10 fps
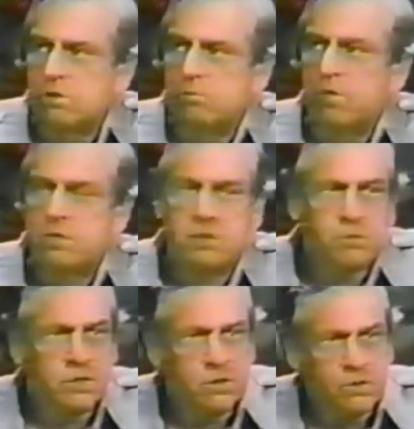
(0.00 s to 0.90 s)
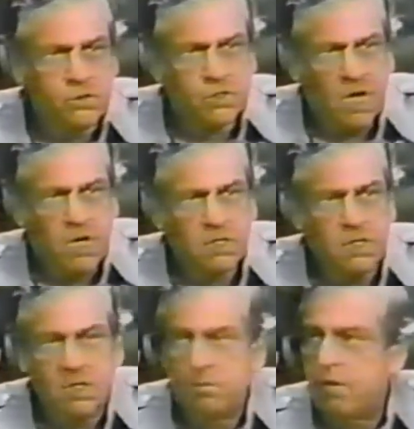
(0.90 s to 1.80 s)
who bought the original stock
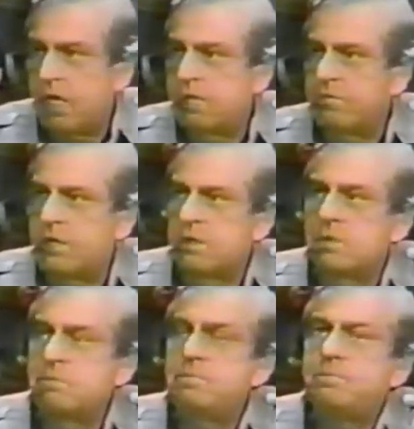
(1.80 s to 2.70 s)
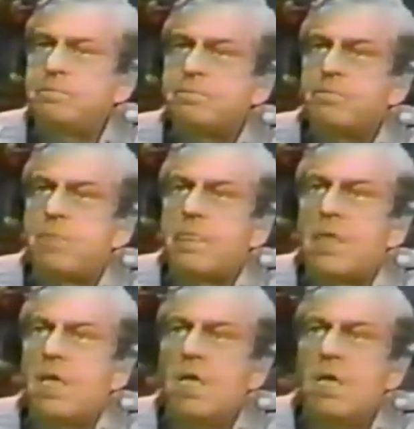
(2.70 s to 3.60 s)
in the Bank of England
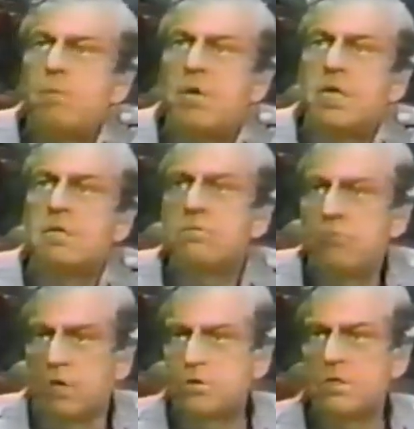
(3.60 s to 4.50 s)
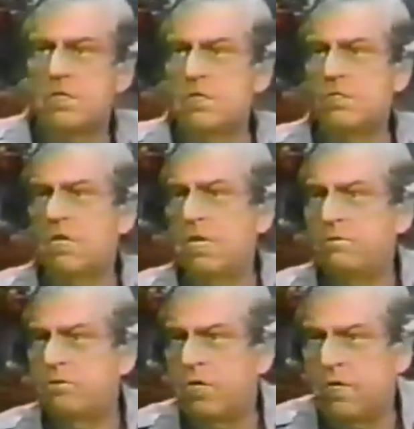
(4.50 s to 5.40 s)
made their fortune in the slave
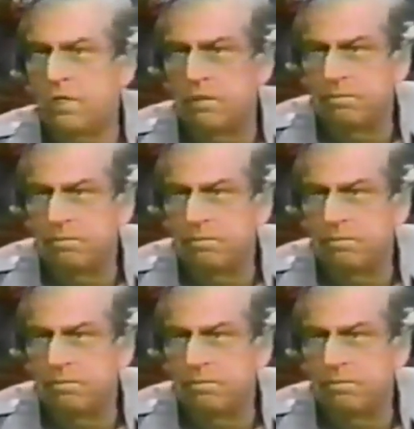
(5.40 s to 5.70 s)
trade.